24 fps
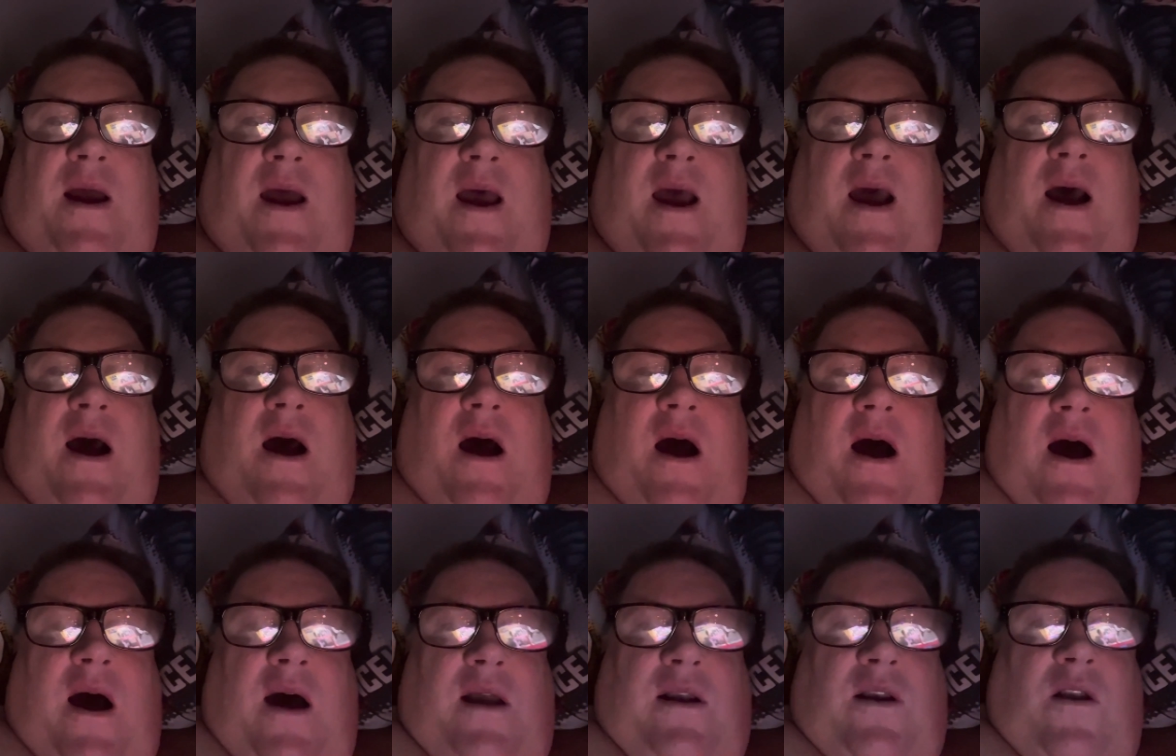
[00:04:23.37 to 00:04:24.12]
how
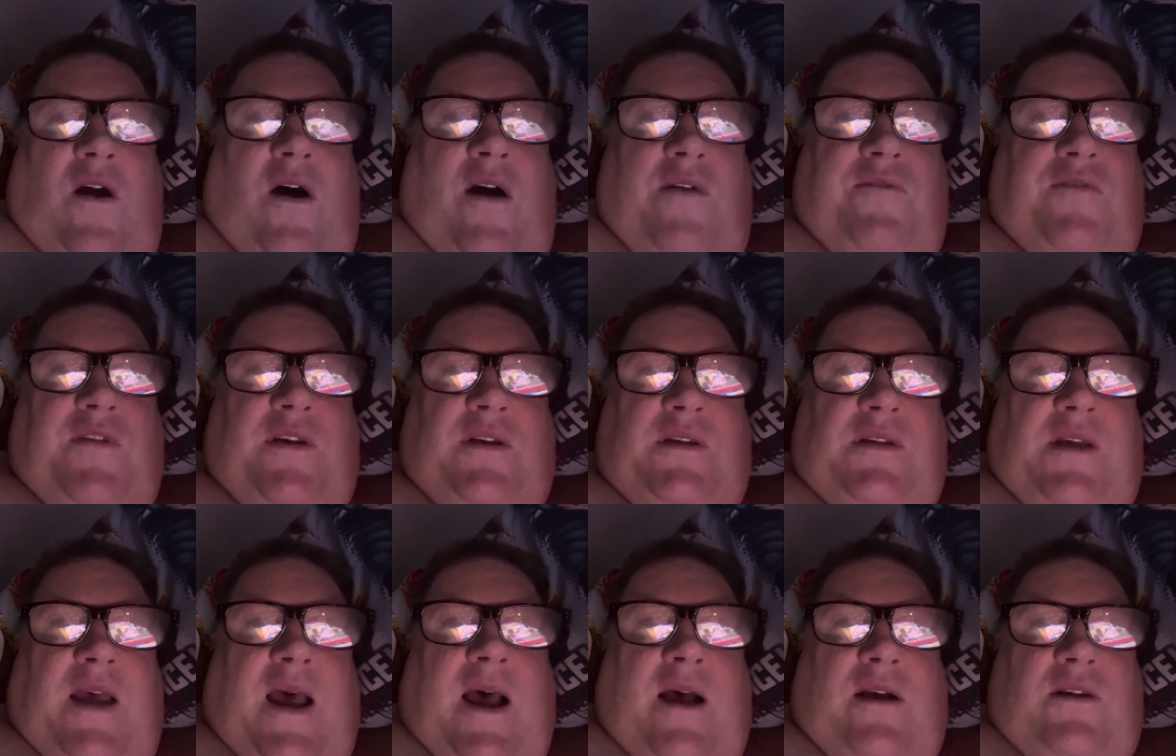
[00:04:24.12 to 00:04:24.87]
hard life
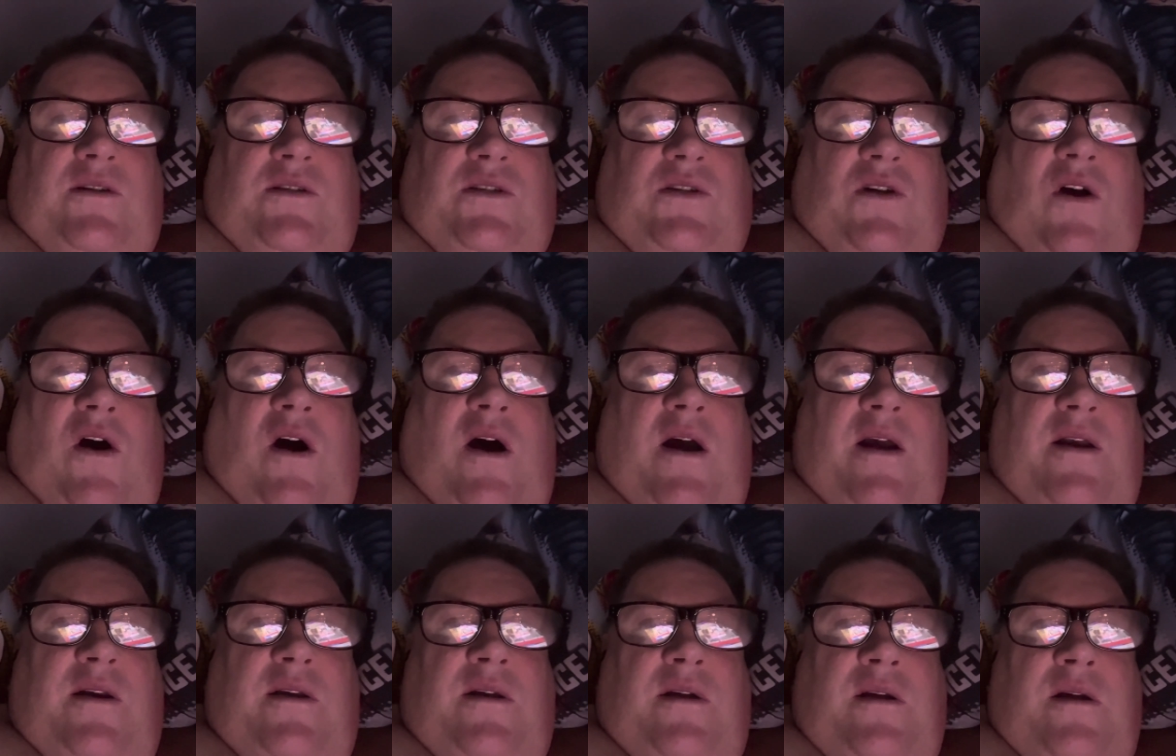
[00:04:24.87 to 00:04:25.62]
is
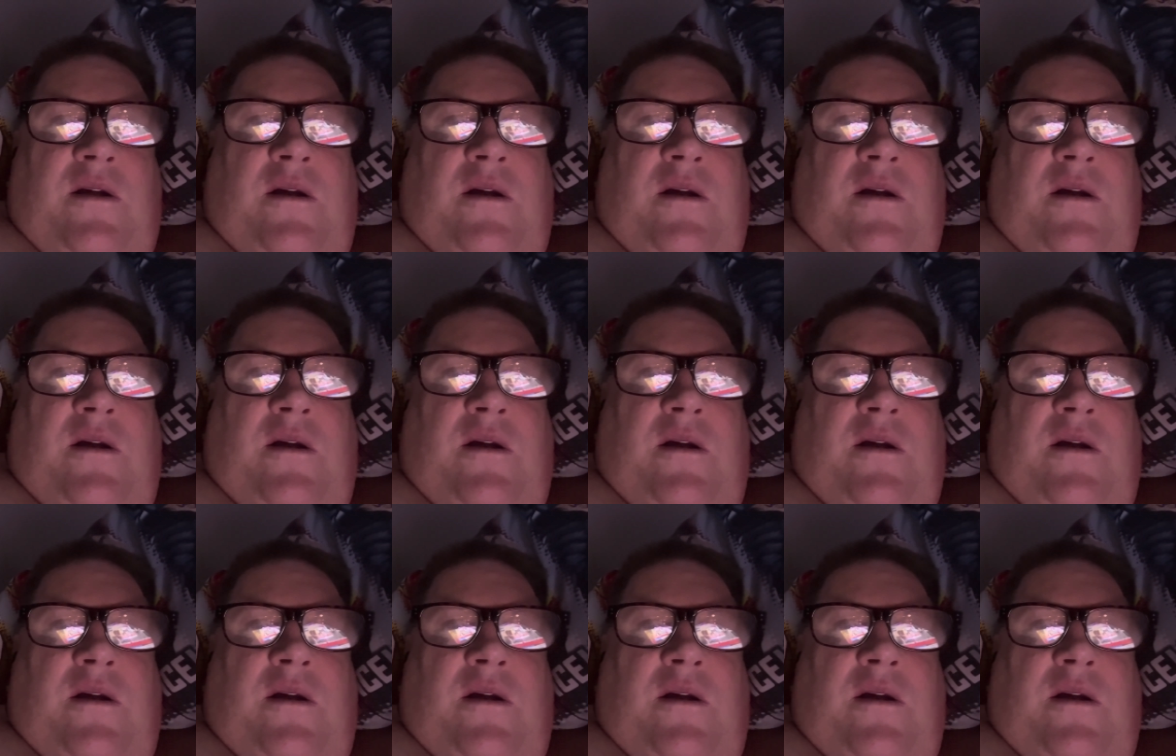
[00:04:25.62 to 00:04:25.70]
outside,